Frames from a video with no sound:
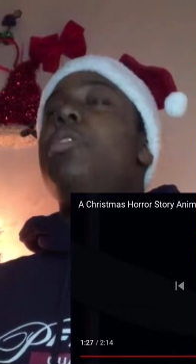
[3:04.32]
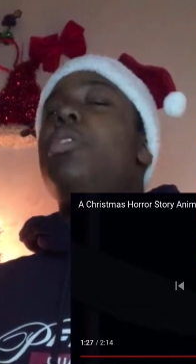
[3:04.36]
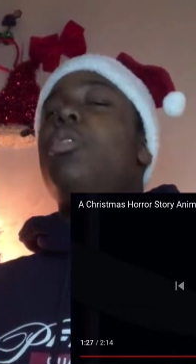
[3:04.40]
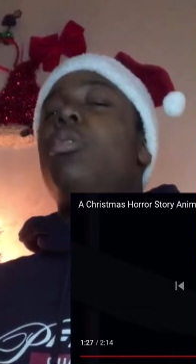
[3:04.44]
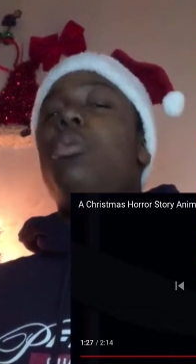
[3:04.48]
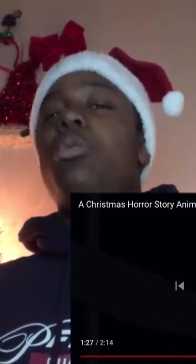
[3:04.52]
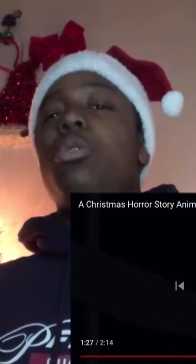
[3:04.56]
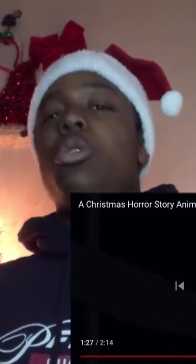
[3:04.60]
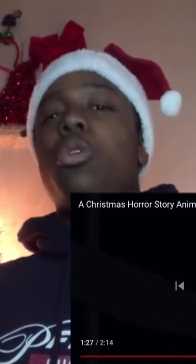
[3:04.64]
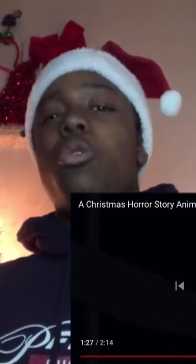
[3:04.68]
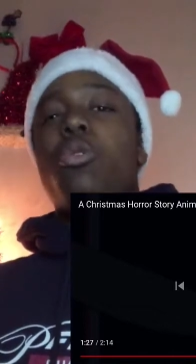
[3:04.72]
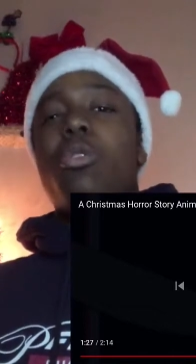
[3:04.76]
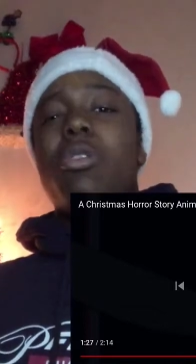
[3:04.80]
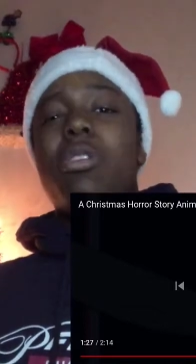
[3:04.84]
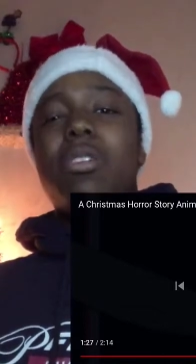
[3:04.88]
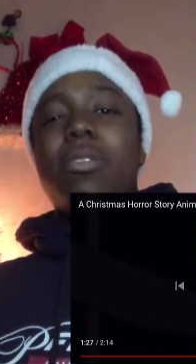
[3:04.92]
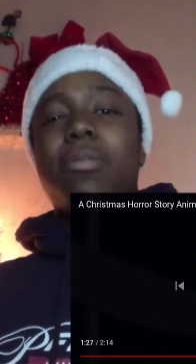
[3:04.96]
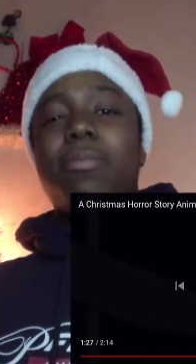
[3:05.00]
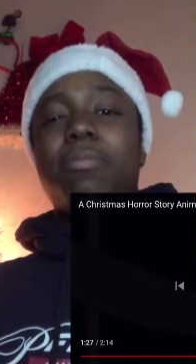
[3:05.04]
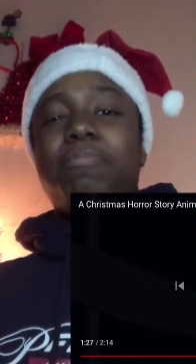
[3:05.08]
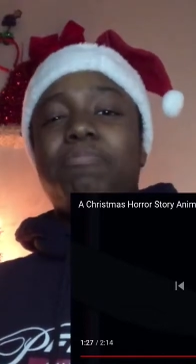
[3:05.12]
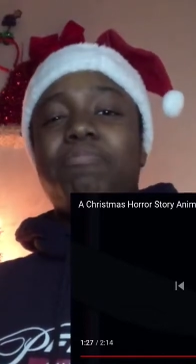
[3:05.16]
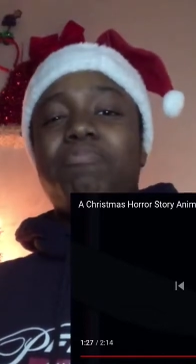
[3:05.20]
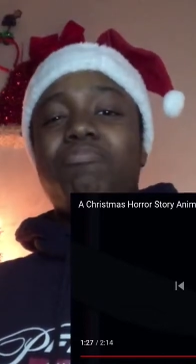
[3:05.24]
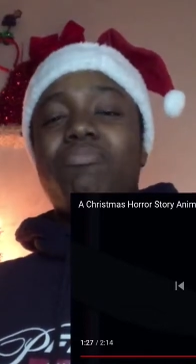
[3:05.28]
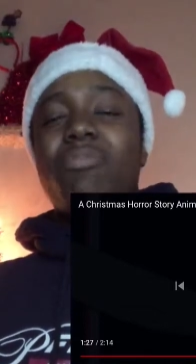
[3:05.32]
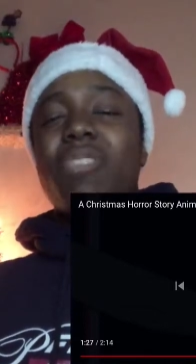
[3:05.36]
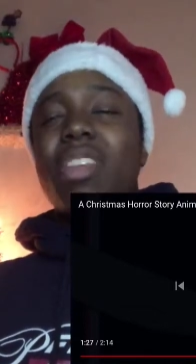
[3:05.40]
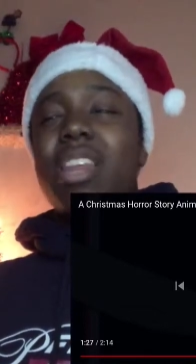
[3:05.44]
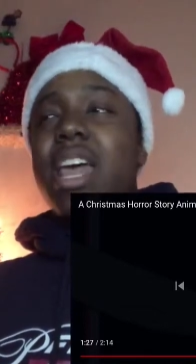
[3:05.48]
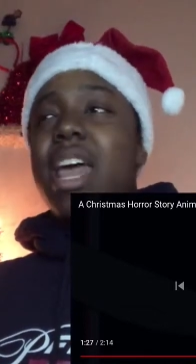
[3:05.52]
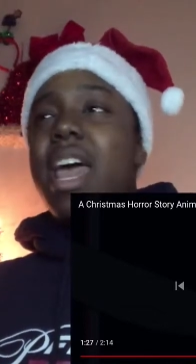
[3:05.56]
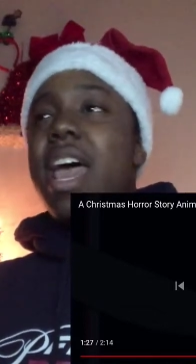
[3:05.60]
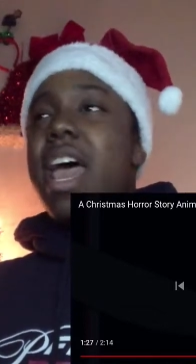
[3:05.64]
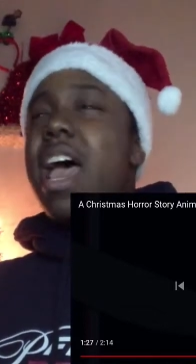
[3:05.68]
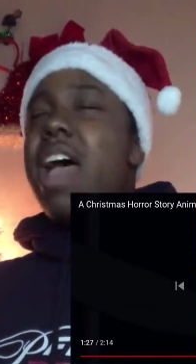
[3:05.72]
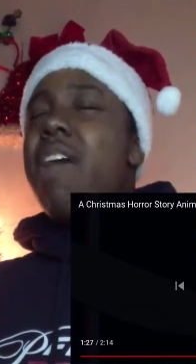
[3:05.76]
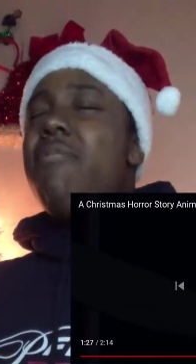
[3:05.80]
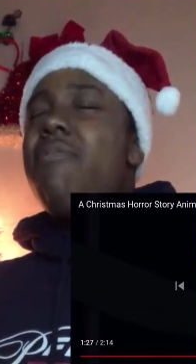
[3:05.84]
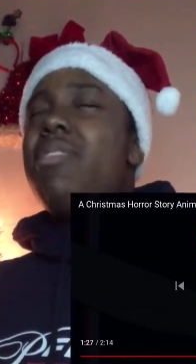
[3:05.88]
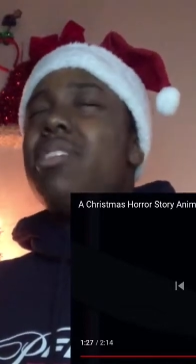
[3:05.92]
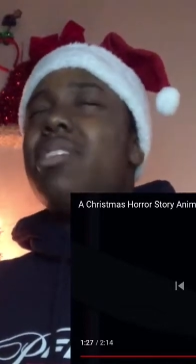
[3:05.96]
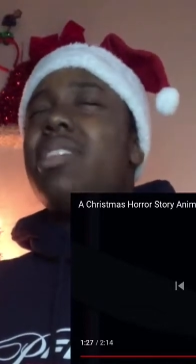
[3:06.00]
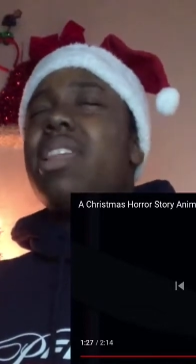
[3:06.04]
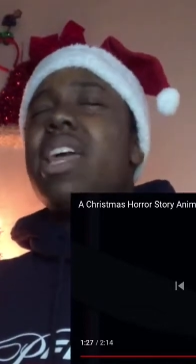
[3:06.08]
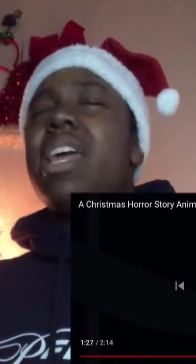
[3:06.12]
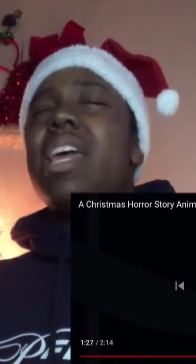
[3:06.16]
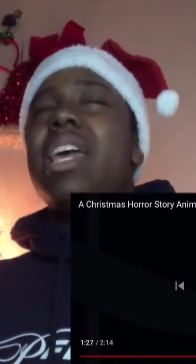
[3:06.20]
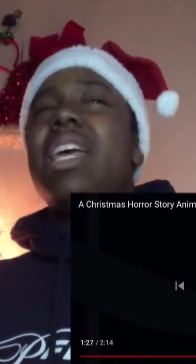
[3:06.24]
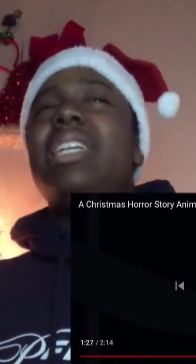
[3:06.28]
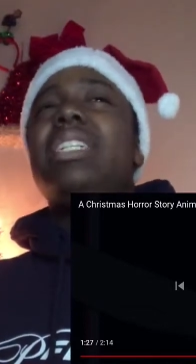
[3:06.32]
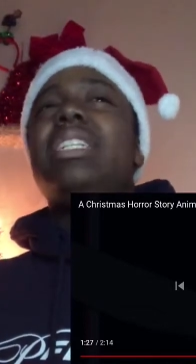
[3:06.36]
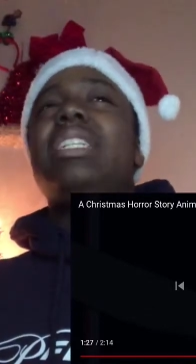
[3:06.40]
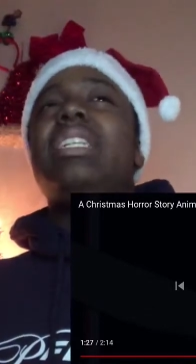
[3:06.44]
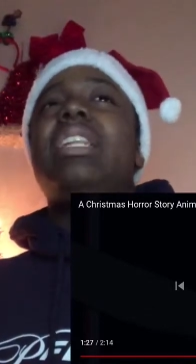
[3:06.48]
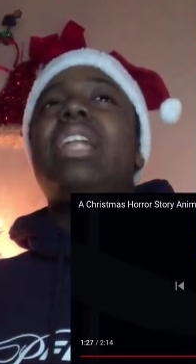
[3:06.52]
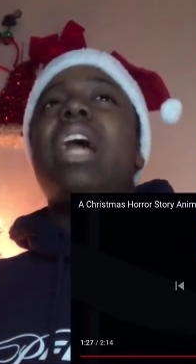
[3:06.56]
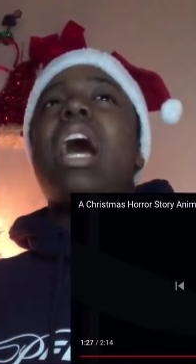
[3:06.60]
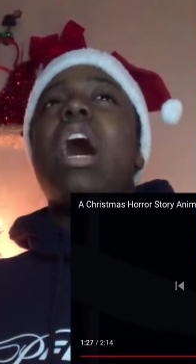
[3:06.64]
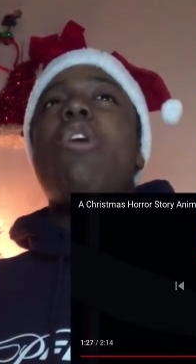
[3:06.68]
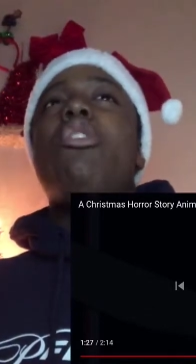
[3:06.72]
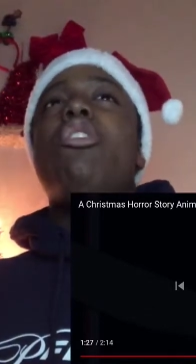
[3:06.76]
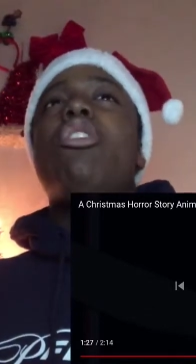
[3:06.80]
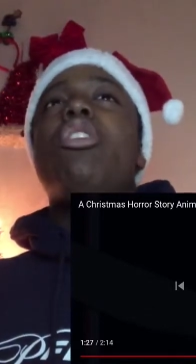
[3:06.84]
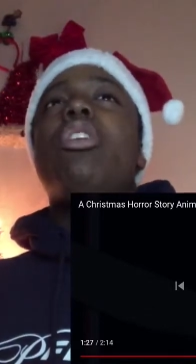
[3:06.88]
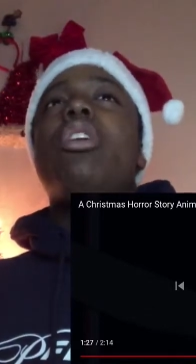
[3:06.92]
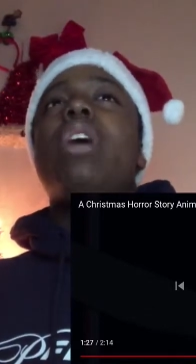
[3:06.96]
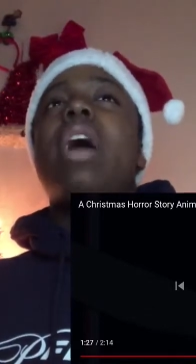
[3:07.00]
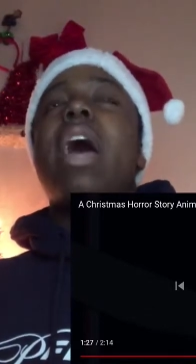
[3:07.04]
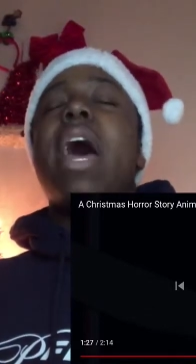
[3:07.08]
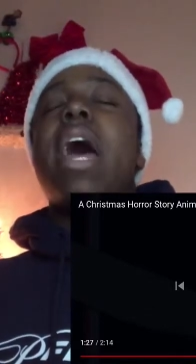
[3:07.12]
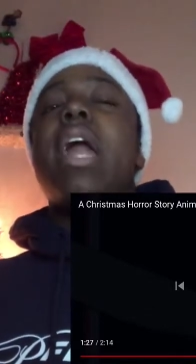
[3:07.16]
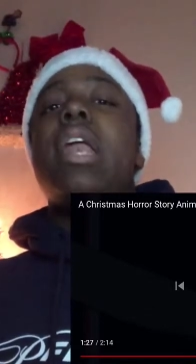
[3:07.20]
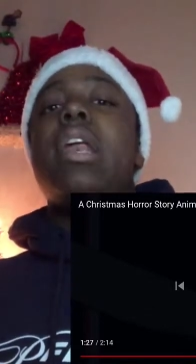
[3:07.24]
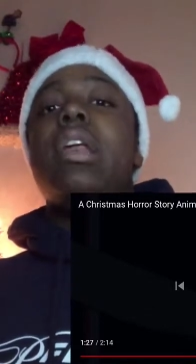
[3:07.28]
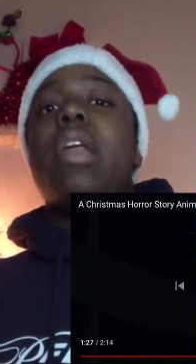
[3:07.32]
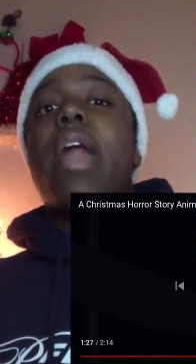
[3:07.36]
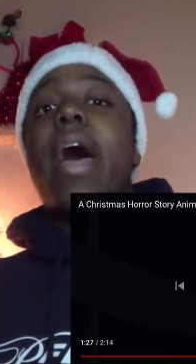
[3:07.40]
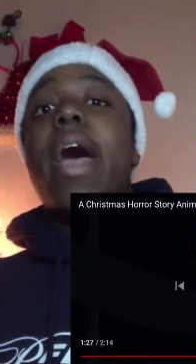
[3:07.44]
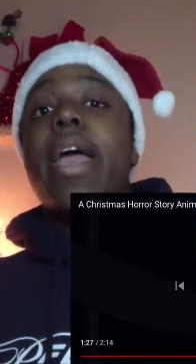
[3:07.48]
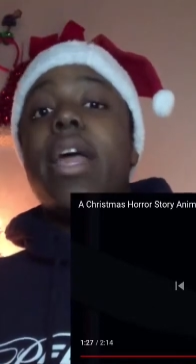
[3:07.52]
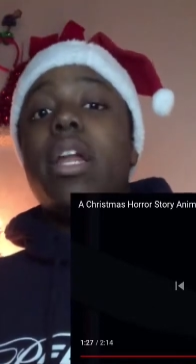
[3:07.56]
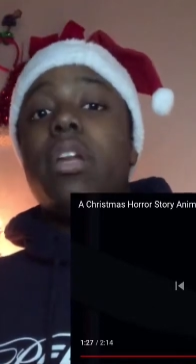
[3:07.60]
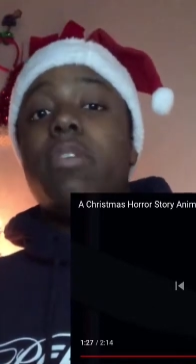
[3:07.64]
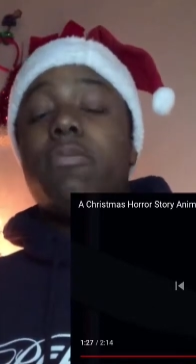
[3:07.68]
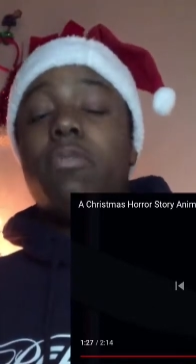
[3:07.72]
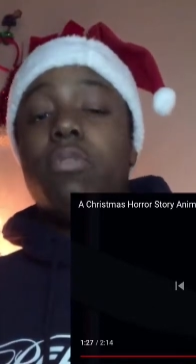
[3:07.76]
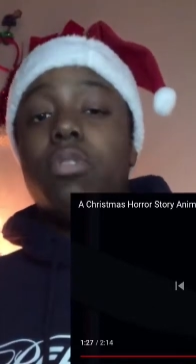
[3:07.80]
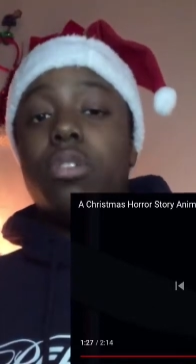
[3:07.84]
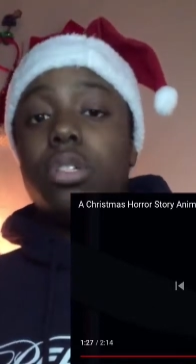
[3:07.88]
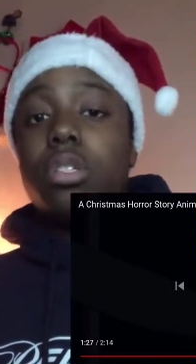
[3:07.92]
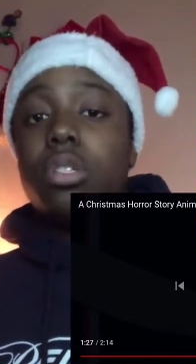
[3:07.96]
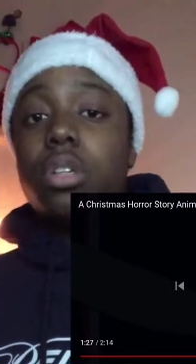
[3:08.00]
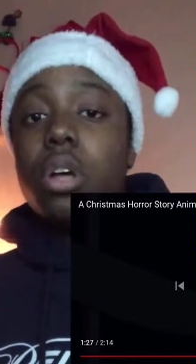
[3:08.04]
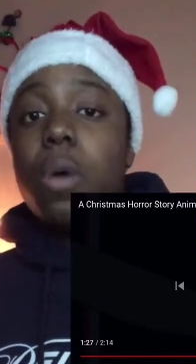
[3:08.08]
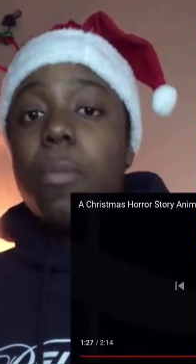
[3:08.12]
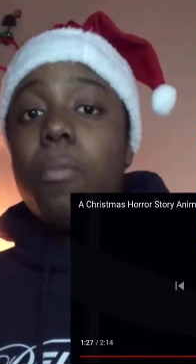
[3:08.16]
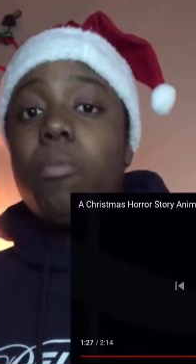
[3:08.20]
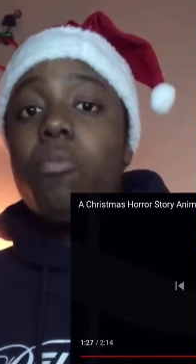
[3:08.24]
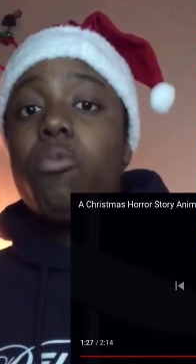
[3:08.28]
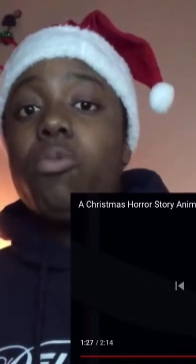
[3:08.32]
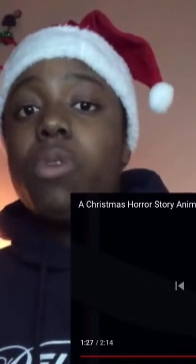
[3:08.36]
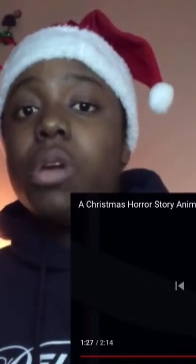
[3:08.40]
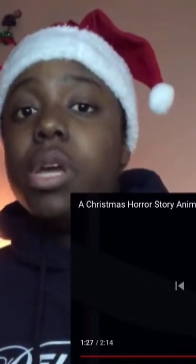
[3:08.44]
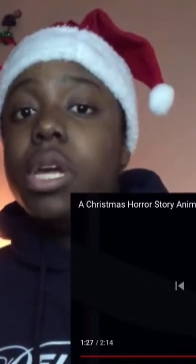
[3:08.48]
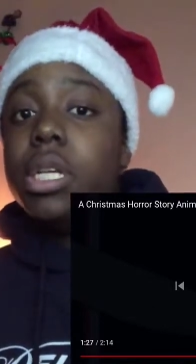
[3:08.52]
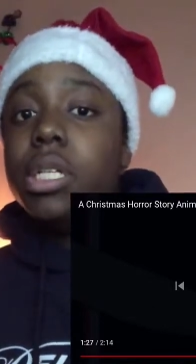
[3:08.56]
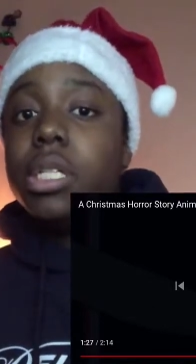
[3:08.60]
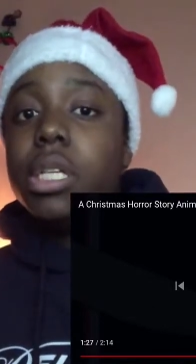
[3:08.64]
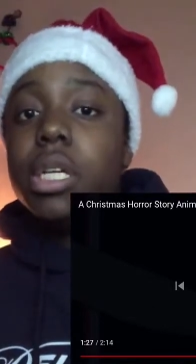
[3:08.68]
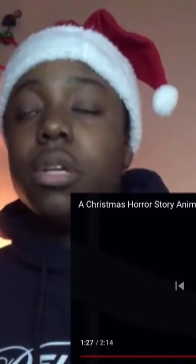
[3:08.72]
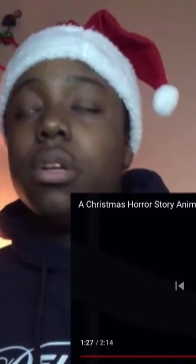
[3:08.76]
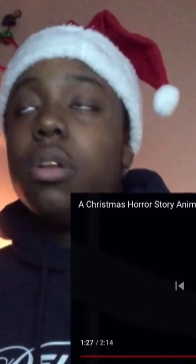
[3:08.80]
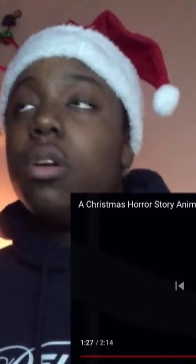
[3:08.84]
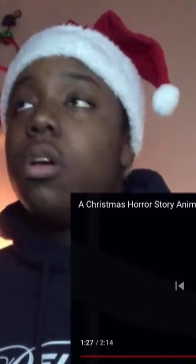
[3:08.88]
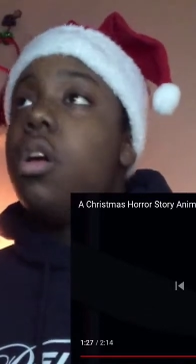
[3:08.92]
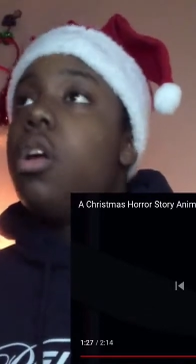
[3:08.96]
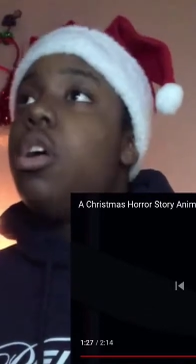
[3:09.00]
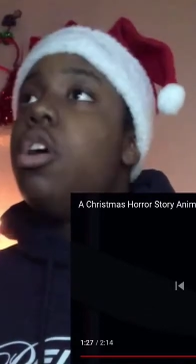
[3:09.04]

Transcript: your door. Everything is louder at night for some reason.